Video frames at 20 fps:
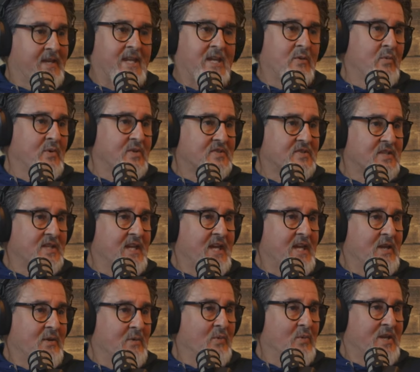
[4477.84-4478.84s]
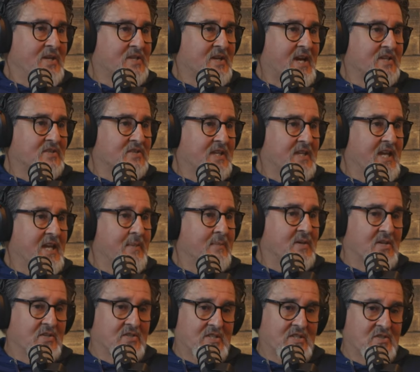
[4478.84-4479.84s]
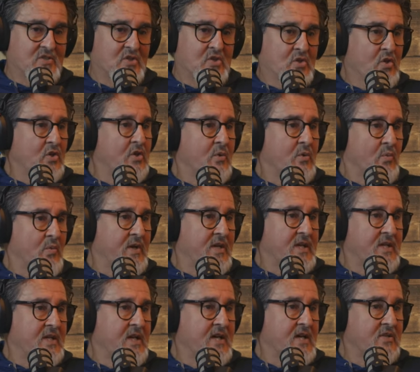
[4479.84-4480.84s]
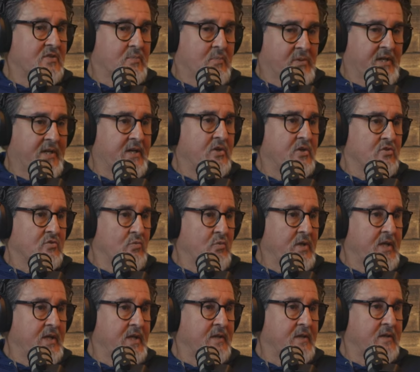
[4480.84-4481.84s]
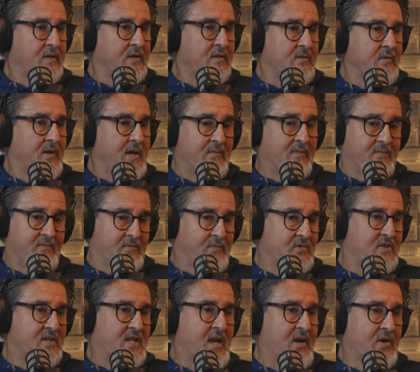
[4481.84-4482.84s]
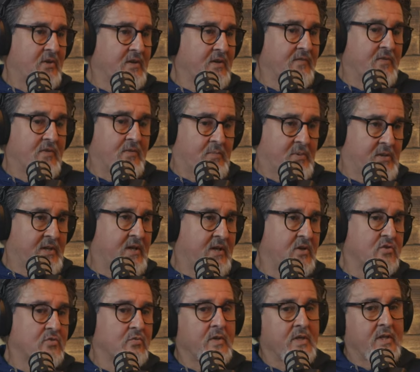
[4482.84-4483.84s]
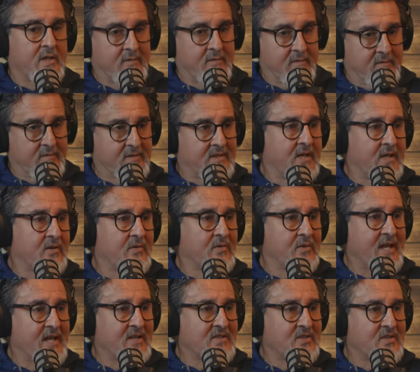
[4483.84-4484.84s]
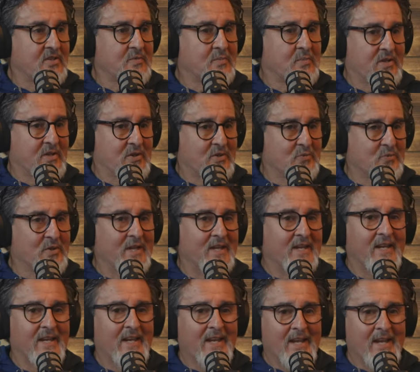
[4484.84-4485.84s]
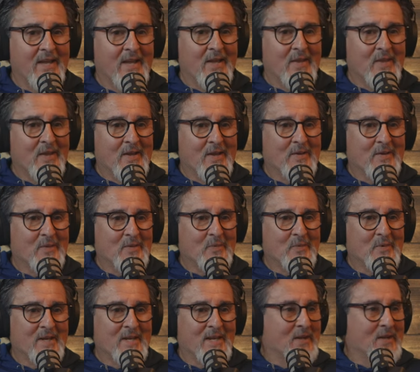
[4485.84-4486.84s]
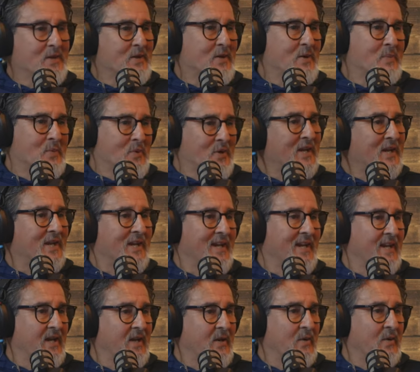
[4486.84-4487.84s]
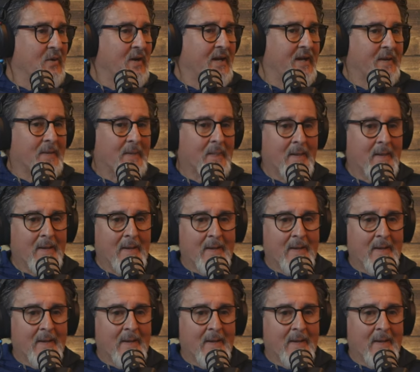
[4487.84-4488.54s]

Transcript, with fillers: He wins the game. He, he ties the game because he's good at what he does. Players win, mm-hmm. right? Tanner Griffith, players win. Diego Castellanos, players win. Then we get a break, right?